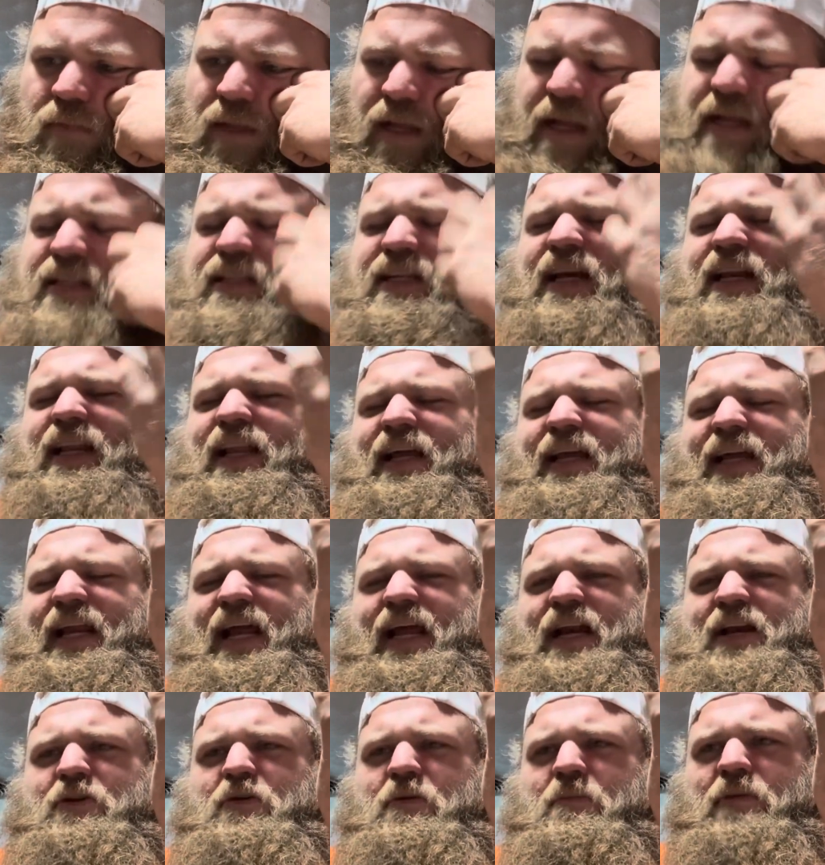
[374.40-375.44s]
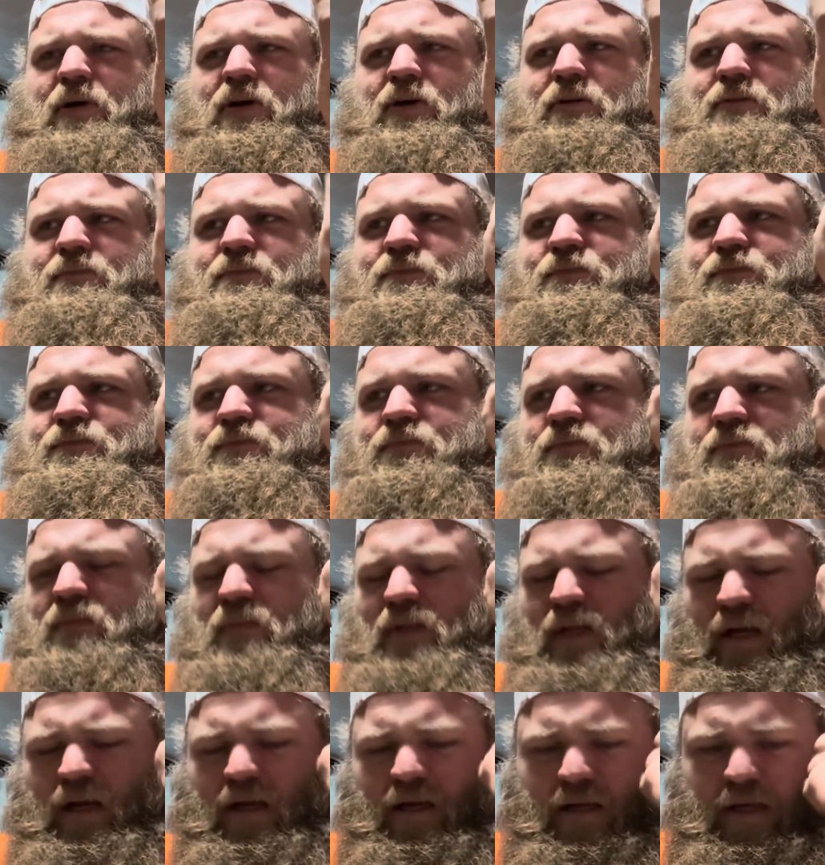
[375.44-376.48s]
It's kind of like an annual burn,
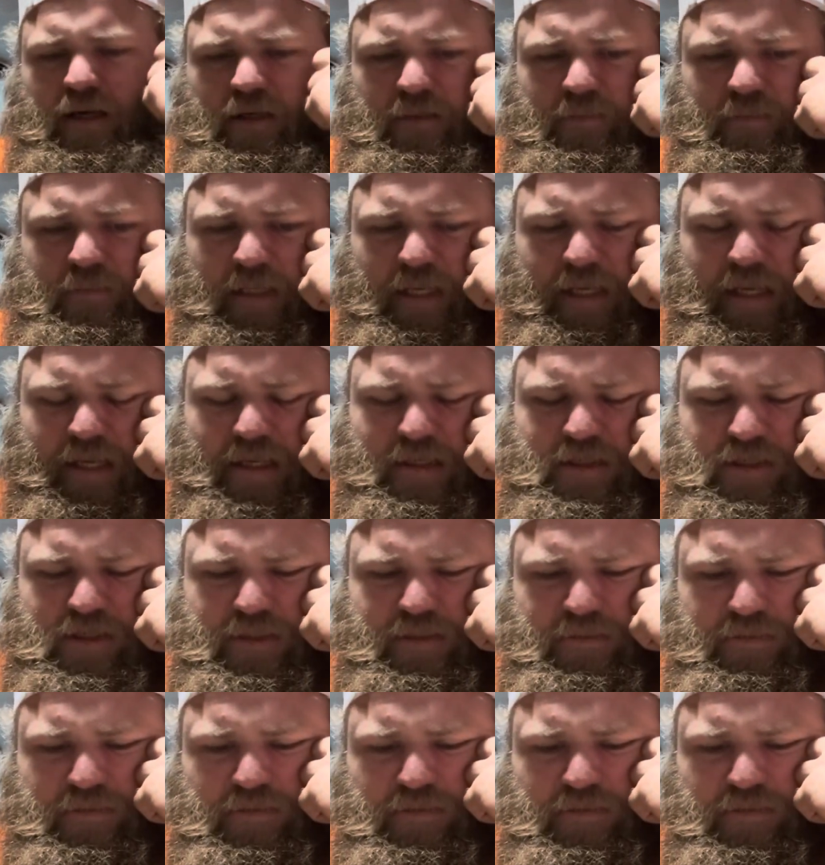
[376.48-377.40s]
um, I guess.